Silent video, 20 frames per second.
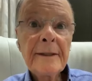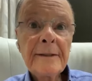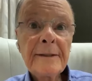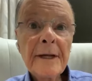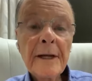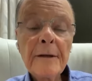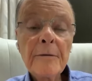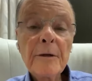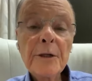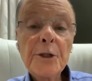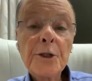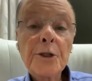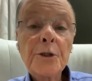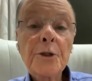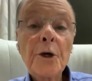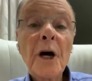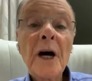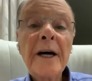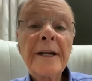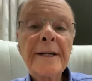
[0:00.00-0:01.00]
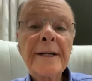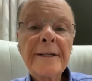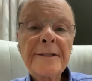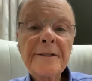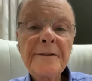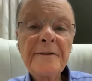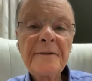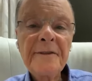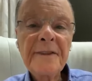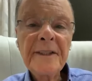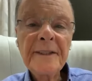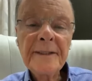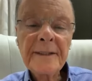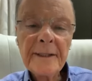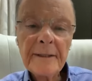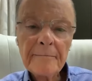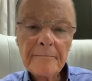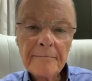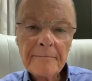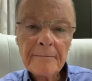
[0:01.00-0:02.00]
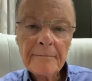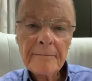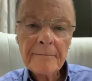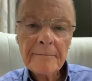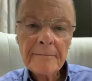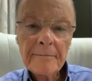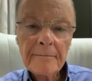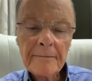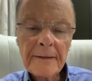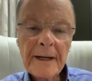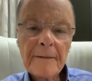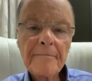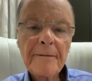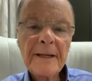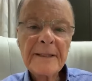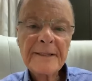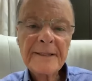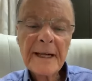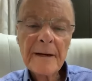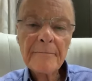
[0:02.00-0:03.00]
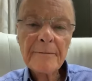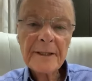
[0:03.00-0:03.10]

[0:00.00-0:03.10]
They have a story of life to